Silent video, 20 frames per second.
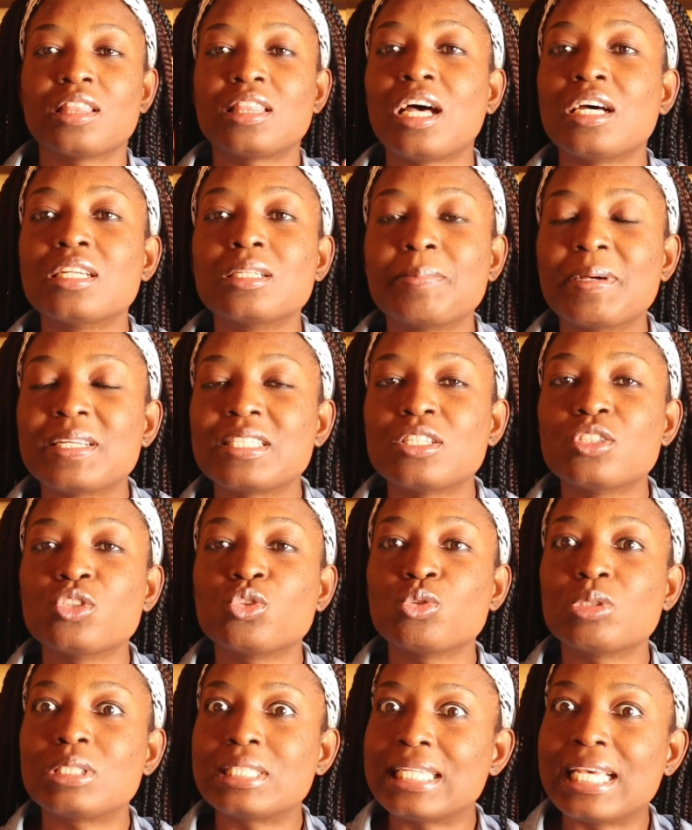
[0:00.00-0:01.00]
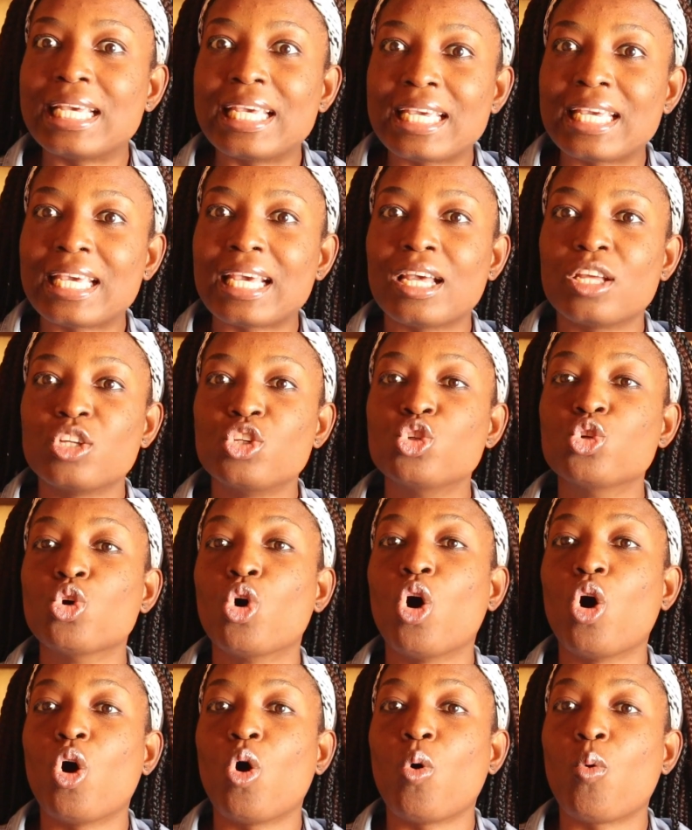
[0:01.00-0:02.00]
Tell the person to take
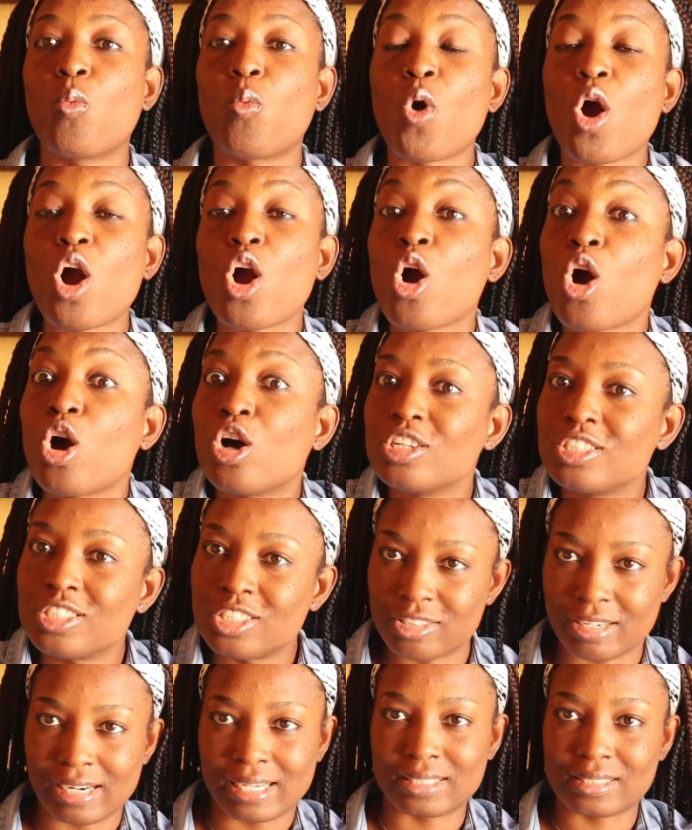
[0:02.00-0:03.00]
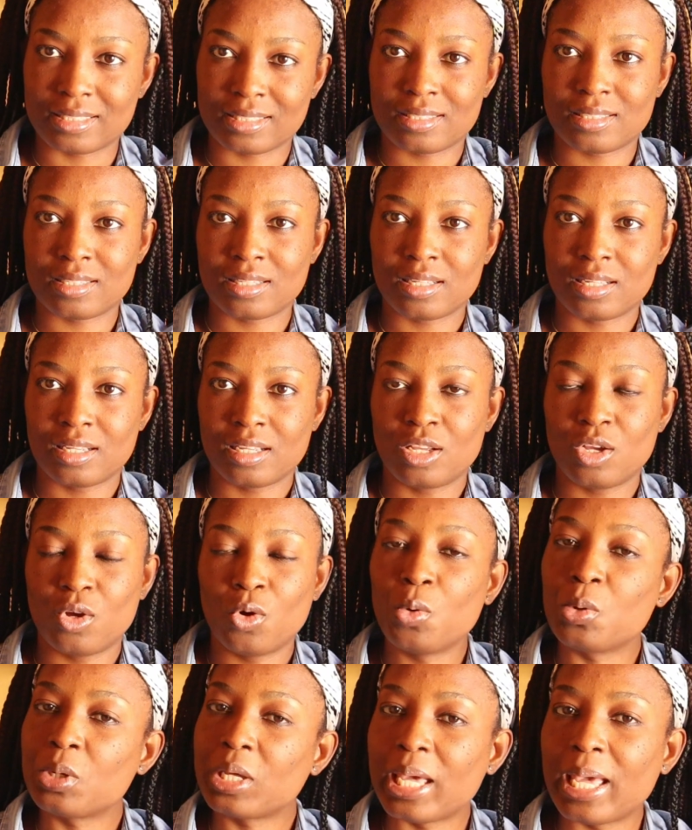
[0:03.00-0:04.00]
your work contracts.
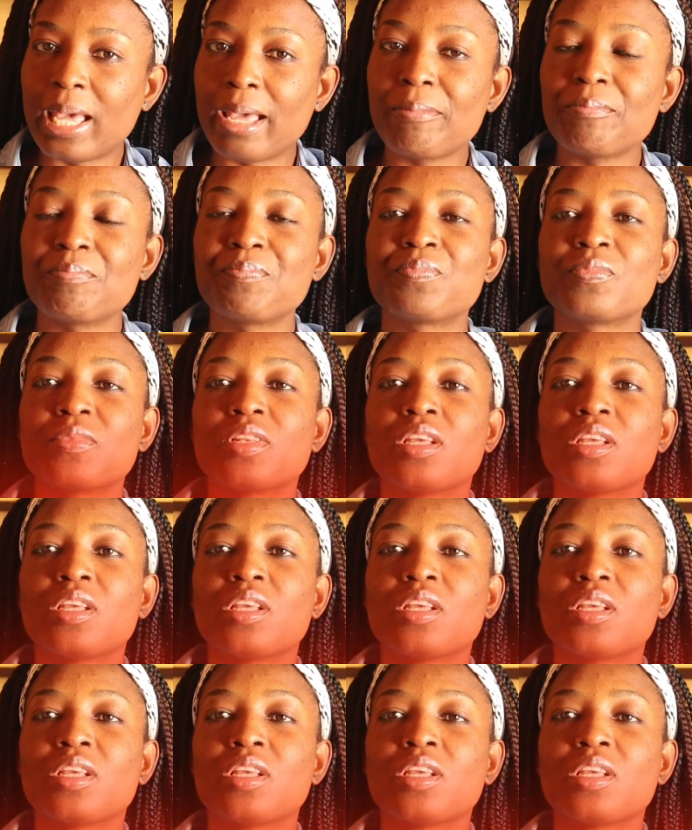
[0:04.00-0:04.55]
Okay,